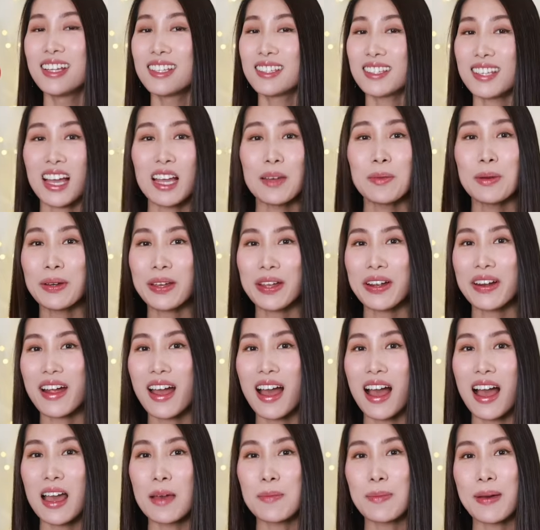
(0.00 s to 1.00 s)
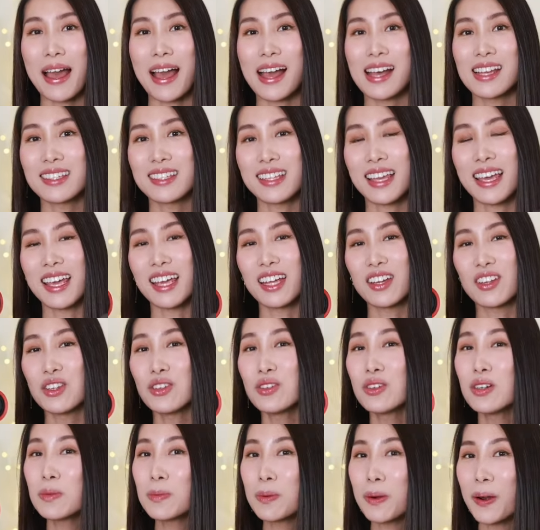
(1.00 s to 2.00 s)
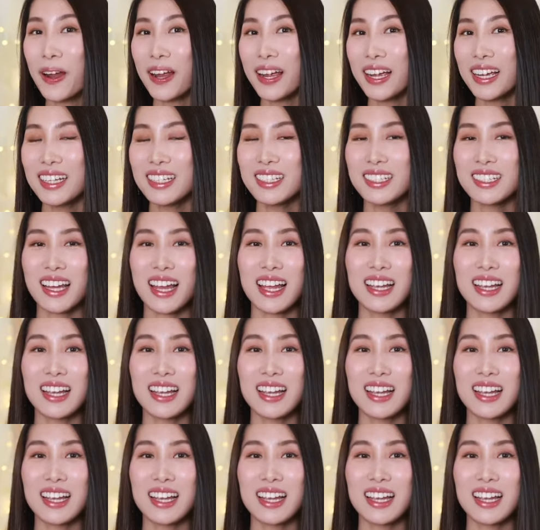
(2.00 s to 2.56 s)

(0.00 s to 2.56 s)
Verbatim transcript: TYMO Air Hype has a newer brand.